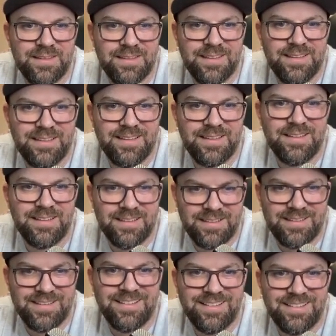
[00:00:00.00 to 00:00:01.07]

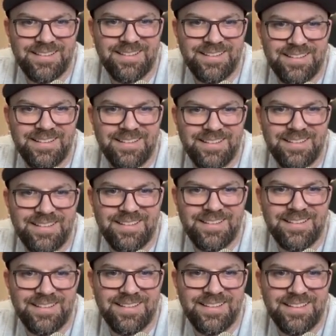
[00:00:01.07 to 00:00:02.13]

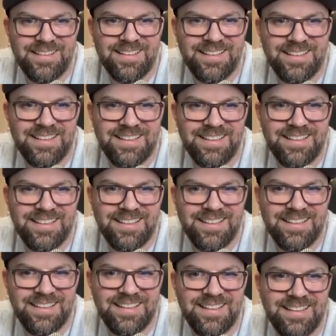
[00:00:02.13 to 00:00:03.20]

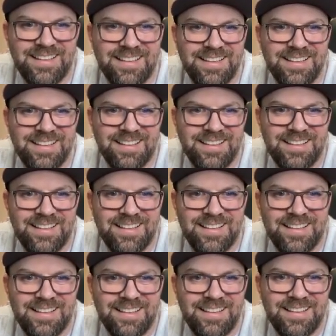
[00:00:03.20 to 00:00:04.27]

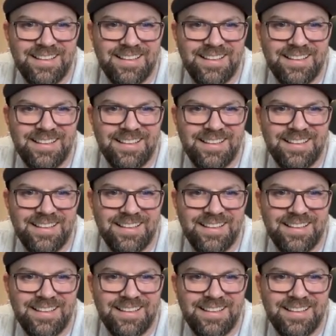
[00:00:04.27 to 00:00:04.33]
(not speaking)